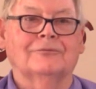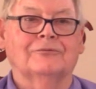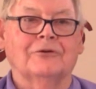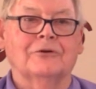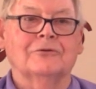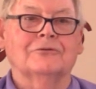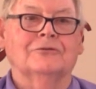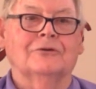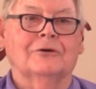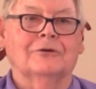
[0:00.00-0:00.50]

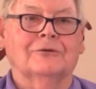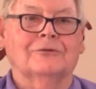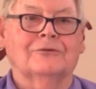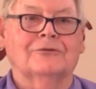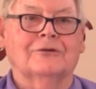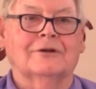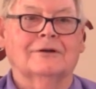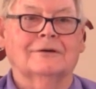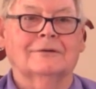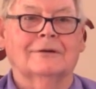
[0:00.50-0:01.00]
funerals
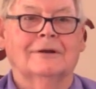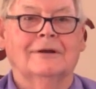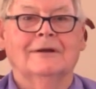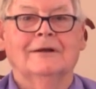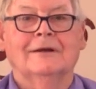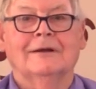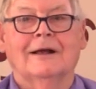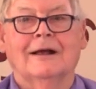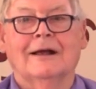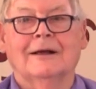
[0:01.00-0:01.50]
and
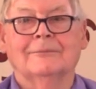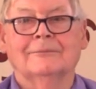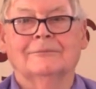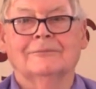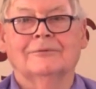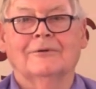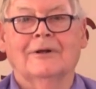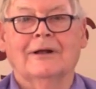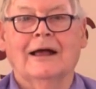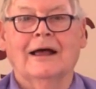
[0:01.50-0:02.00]

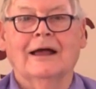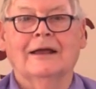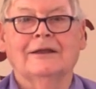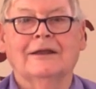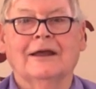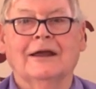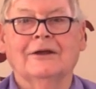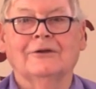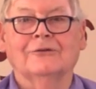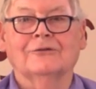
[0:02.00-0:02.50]
high
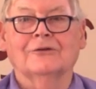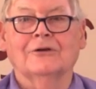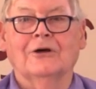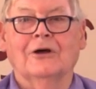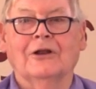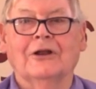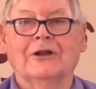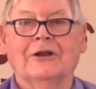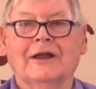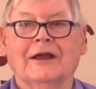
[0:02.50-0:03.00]
days and
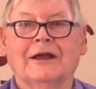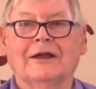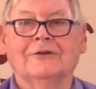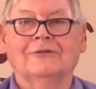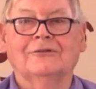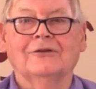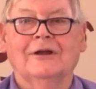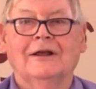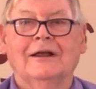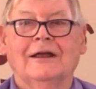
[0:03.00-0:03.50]
holidays.